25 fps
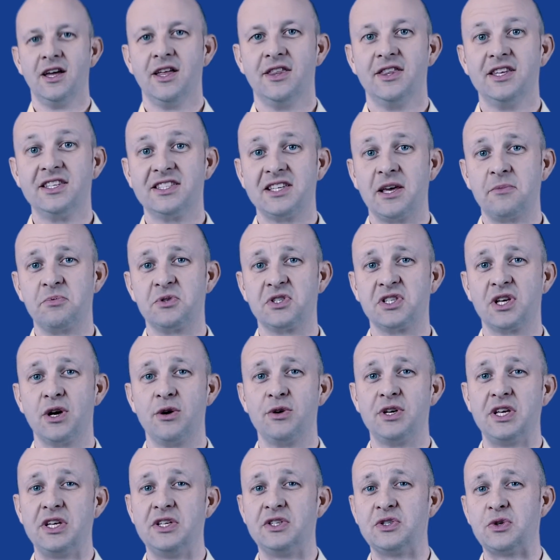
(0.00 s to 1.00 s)
This
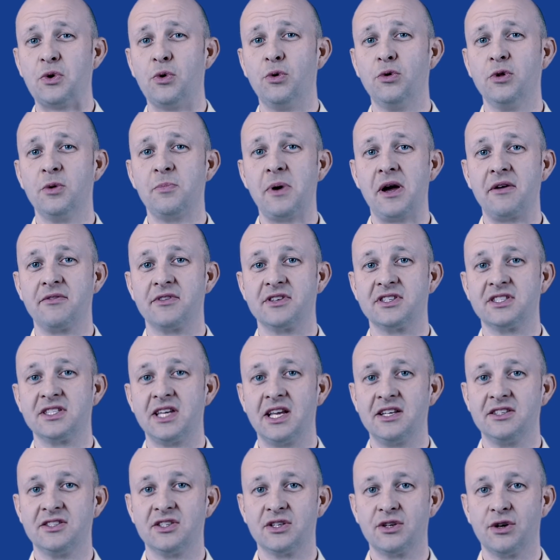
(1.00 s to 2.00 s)
episode is all about the
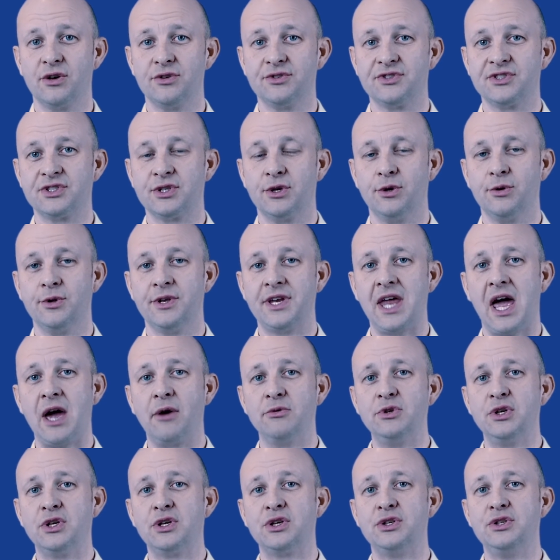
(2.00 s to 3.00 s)
center console and how
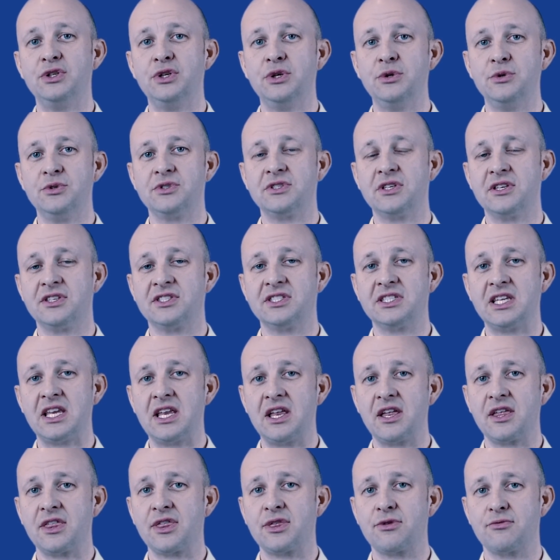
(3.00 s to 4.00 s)
you can use the
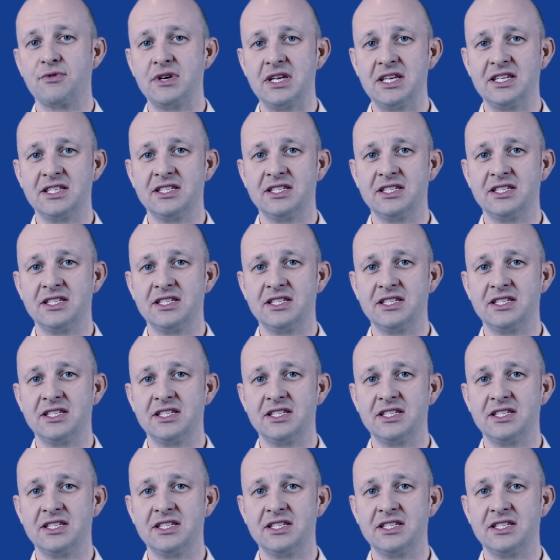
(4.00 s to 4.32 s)
sync three